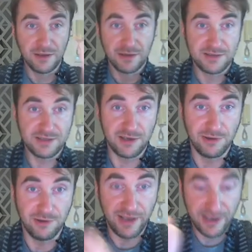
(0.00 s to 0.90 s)

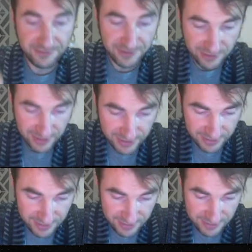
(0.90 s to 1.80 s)
So after I
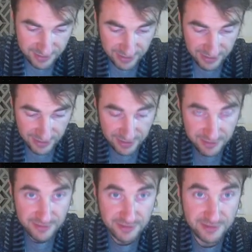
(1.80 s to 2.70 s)
did
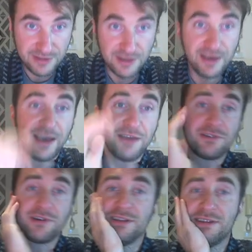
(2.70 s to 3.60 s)
that,
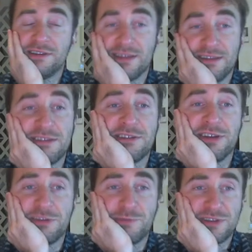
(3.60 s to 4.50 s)
let's
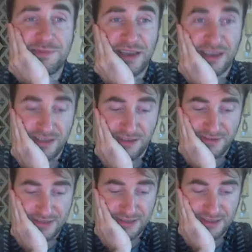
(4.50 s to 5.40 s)
change
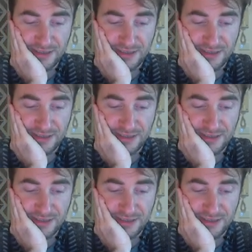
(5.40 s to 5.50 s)
perspectives.